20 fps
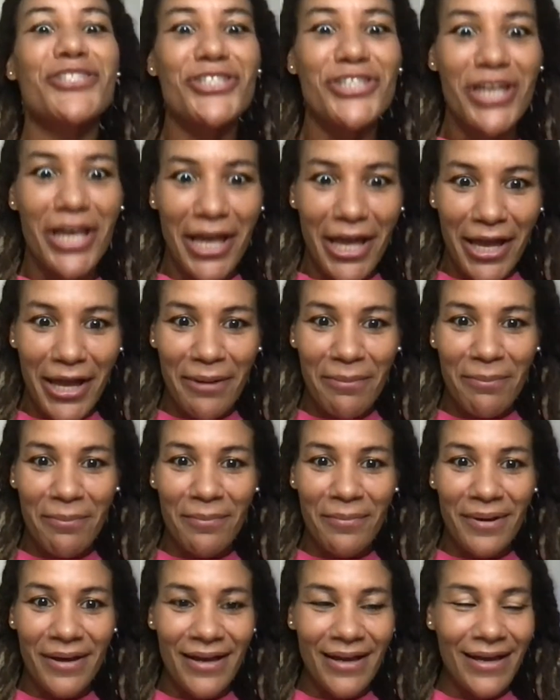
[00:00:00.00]

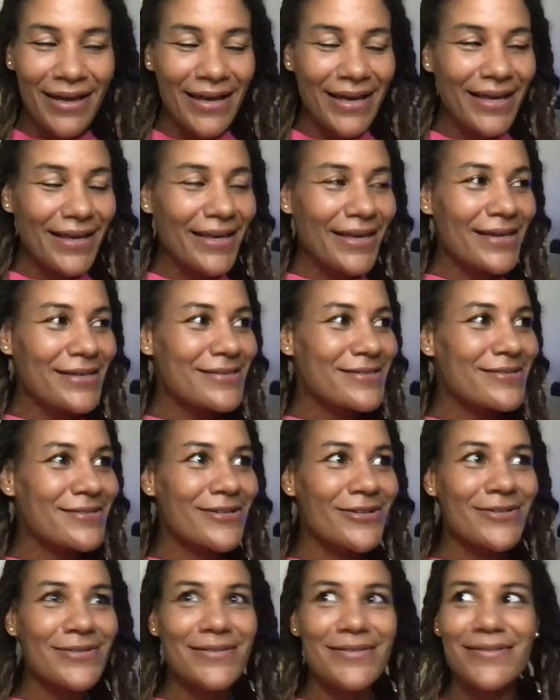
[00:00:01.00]
gem. It's
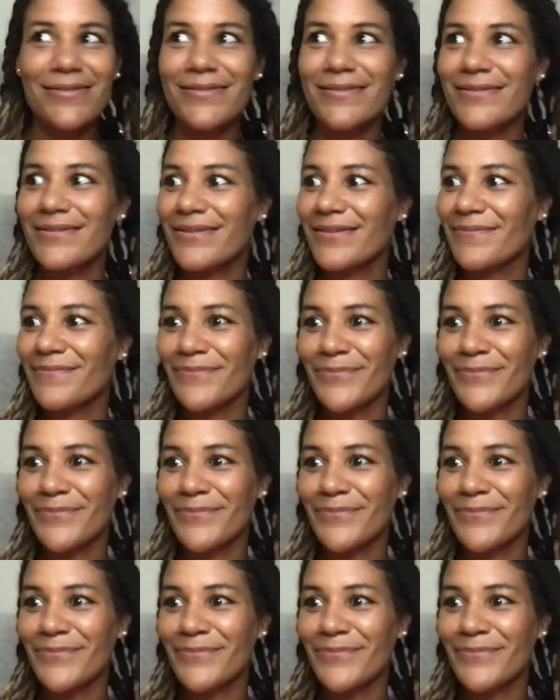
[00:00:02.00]
just